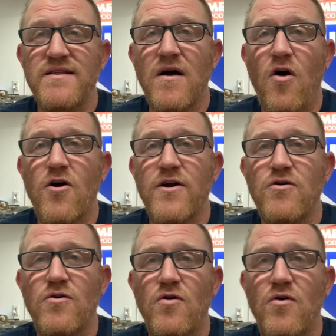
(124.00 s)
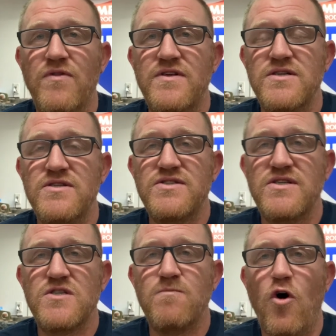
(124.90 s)
the article, just a
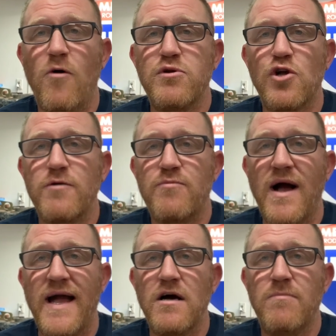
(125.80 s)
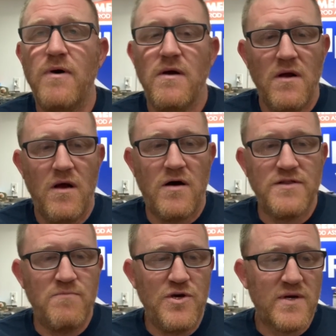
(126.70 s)
small blurb write-up on
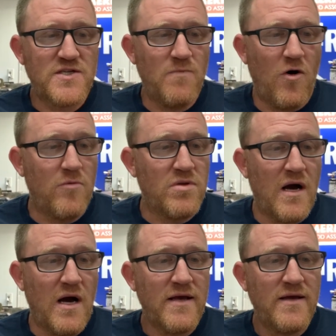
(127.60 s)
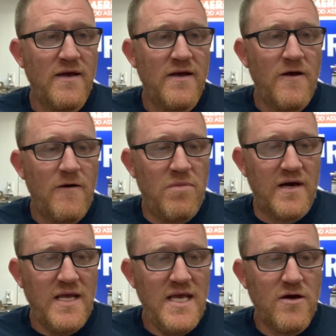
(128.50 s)
the Buick small block.
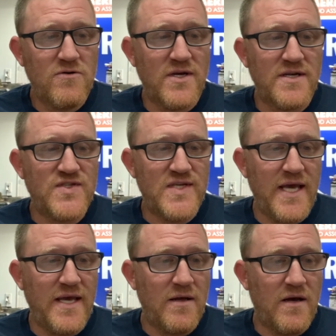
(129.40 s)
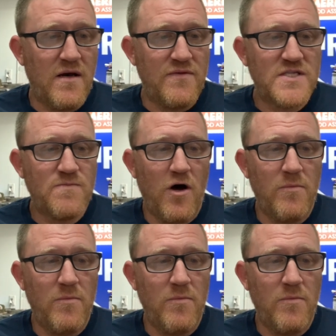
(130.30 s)
But he goes on to say, the small